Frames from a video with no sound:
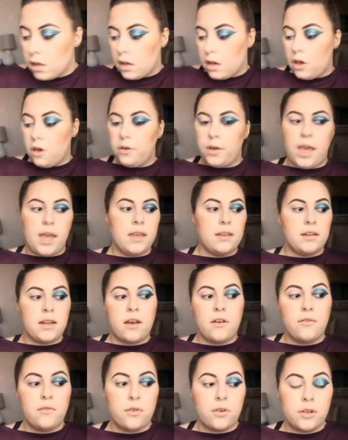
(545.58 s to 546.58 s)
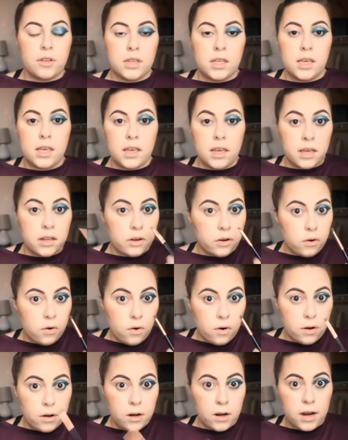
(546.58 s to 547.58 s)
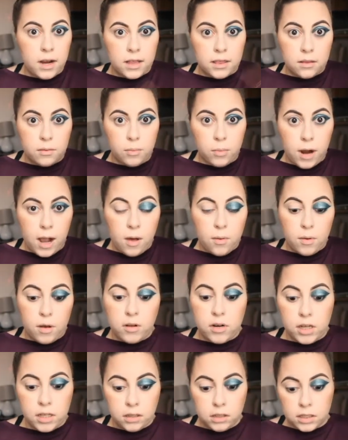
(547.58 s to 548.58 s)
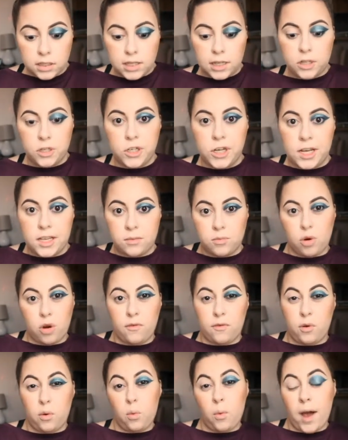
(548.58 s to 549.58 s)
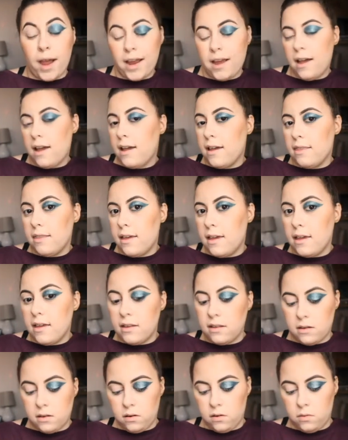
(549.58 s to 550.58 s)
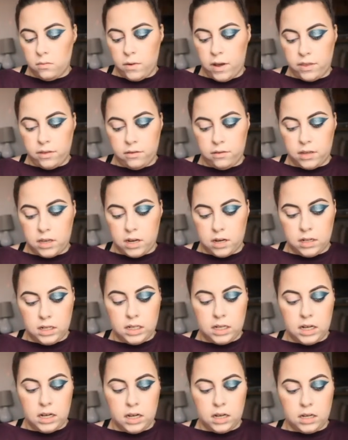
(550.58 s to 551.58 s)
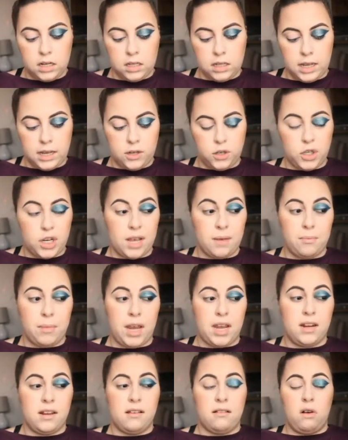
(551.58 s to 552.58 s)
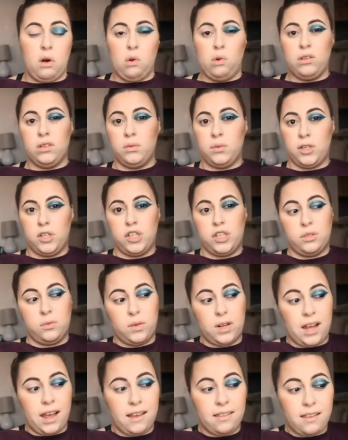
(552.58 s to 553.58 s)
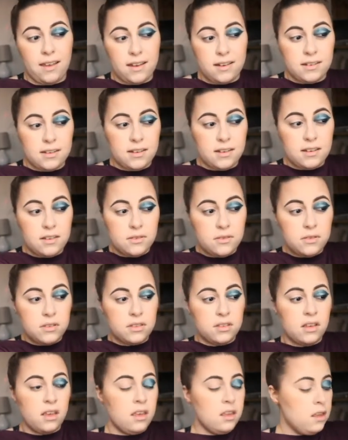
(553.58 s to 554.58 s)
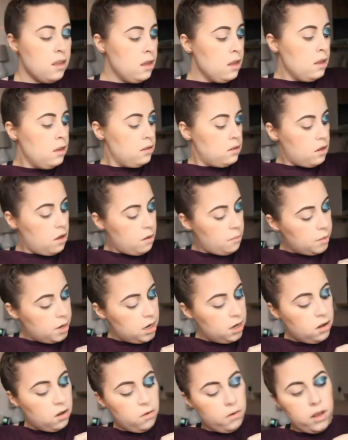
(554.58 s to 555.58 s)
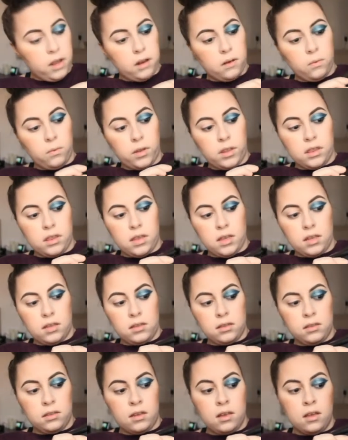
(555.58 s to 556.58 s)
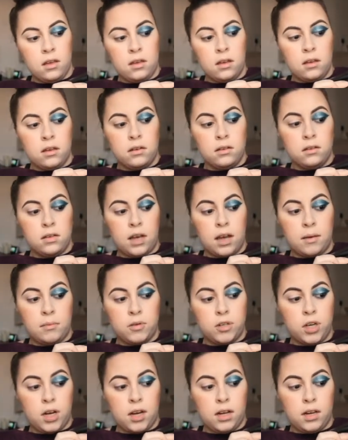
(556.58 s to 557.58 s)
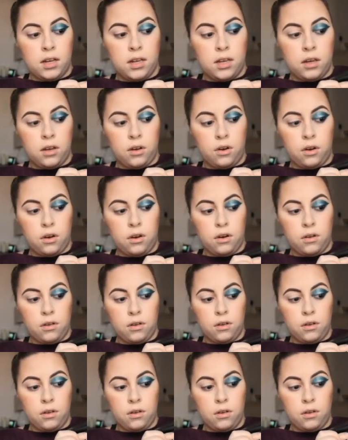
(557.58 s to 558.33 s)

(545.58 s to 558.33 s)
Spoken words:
Okay, now for the inner corner and the brow bone, it looks like she has more of a white highlight rather than like champagne-y gold, which is what I like to use. So I'm going to go in with this top shade here.